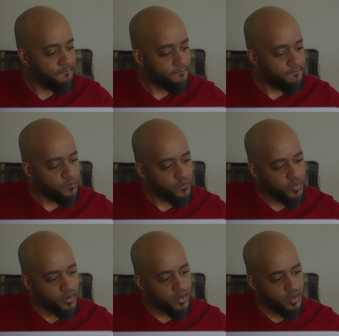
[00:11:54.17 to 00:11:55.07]

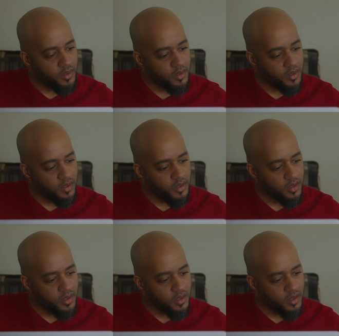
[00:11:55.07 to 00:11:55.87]
(silence)